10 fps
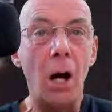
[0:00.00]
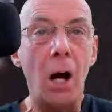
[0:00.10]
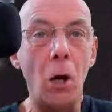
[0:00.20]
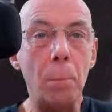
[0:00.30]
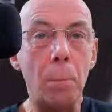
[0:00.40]

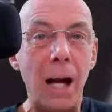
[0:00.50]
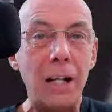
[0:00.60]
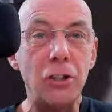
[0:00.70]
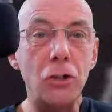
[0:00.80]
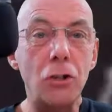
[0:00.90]

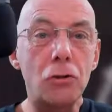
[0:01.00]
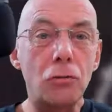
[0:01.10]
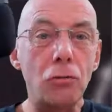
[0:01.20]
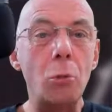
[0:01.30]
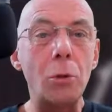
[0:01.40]
homepage and you
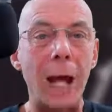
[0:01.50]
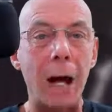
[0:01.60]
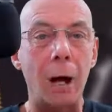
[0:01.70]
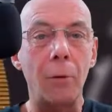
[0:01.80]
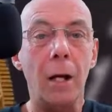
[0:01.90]
scroll
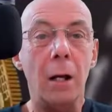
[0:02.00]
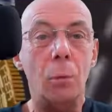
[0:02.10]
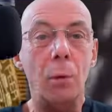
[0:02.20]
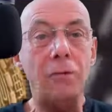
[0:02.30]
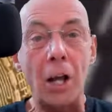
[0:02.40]
down,
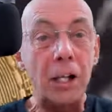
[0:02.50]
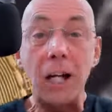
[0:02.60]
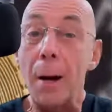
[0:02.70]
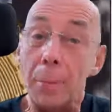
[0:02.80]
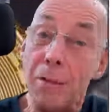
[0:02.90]
we've done a
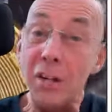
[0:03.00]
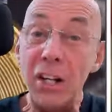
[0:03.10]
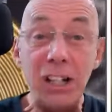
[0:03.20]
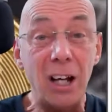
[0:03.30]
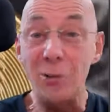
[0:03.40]
couple of
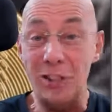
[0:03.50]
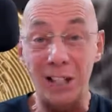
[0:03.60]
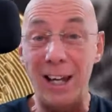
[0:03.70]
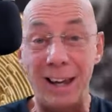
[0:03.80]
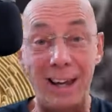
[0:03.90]
videos
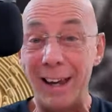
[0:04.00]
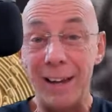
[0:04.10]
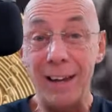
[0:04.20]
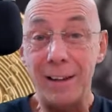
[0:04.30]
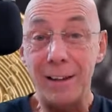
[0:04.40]
here
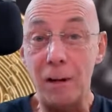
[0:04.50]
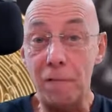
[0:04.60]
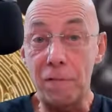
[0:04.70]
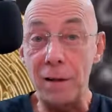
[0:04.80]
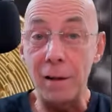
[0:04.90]
that
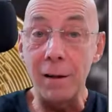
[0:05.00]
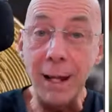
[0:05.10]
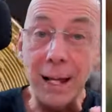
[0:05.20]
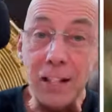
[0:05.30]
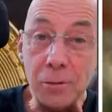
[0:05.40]
Phil
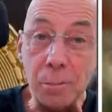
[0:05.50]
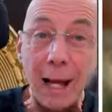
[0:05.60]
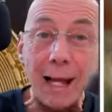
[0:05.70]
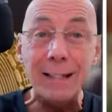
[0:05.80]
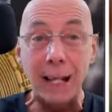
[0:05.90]
explains